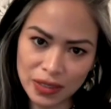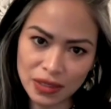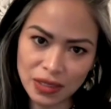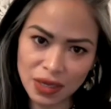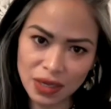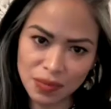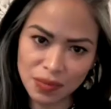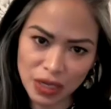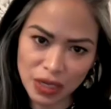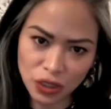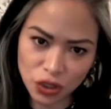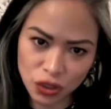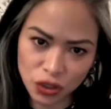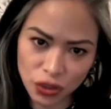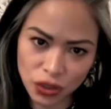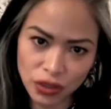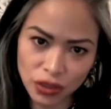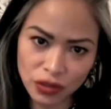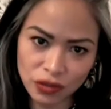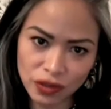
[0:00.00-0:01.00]
They make
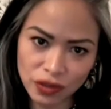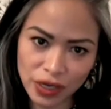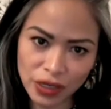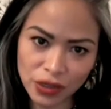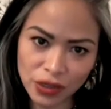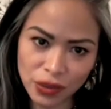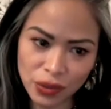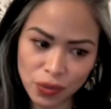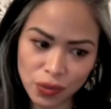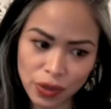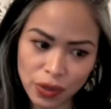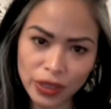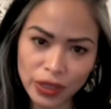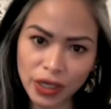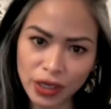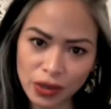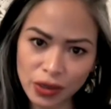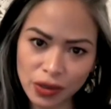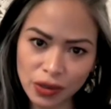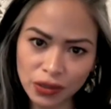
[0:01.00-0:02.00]
sure that you're
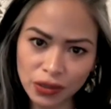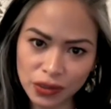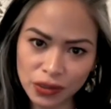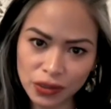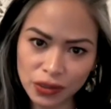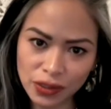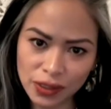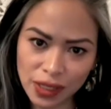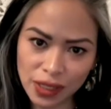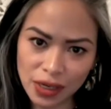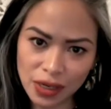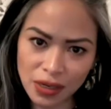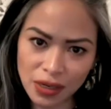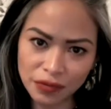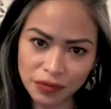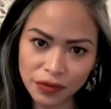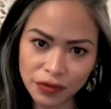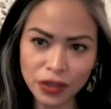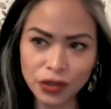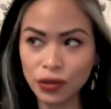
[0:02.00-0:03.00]
working on
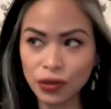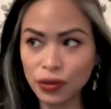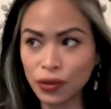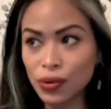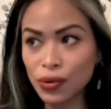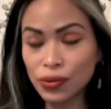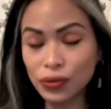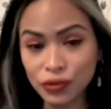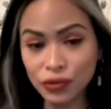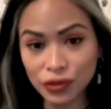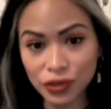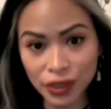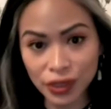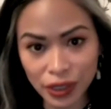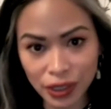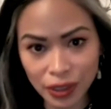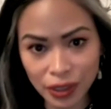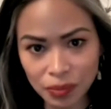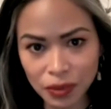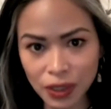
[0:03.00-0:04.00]
yourself in your own
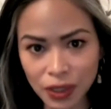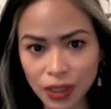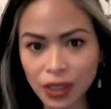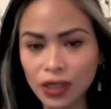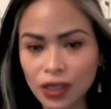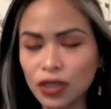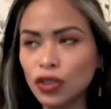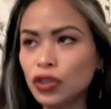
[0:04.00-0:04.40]
therapy.